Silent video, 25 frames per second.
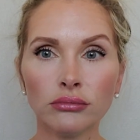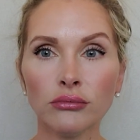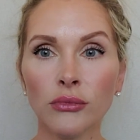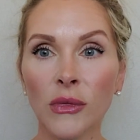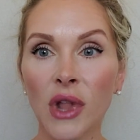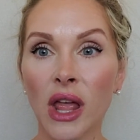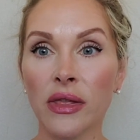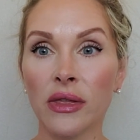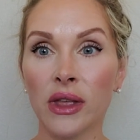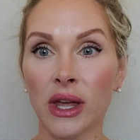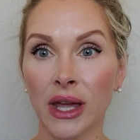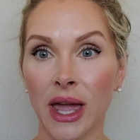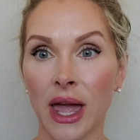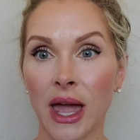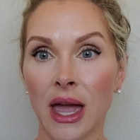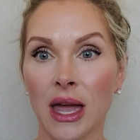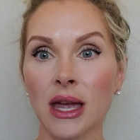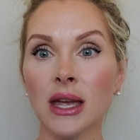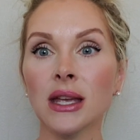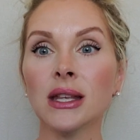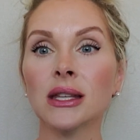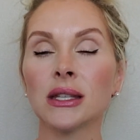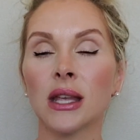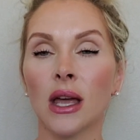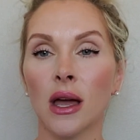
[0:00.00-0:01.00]
the
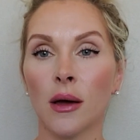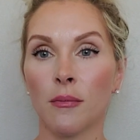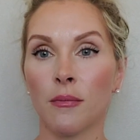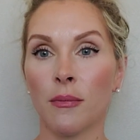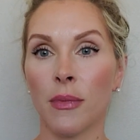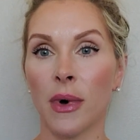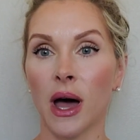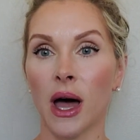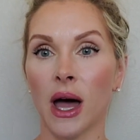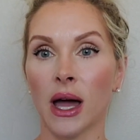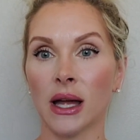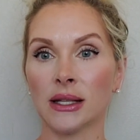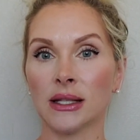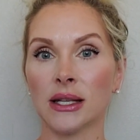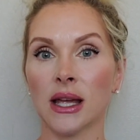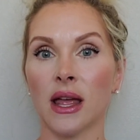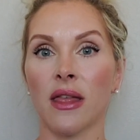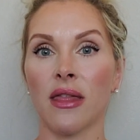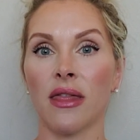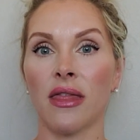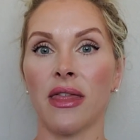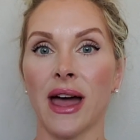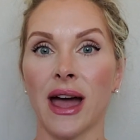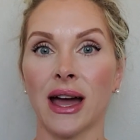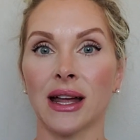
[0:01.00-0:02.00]
case, but
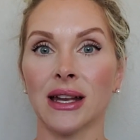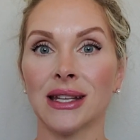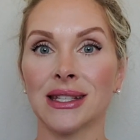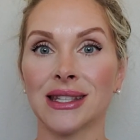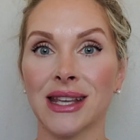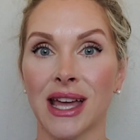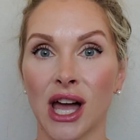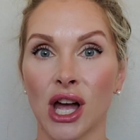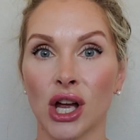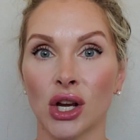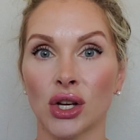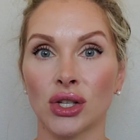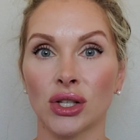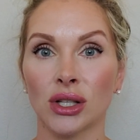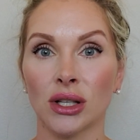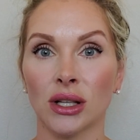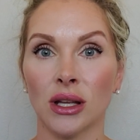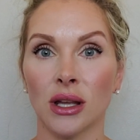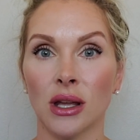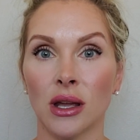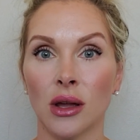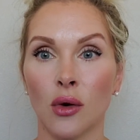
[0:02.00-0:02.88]
that is actually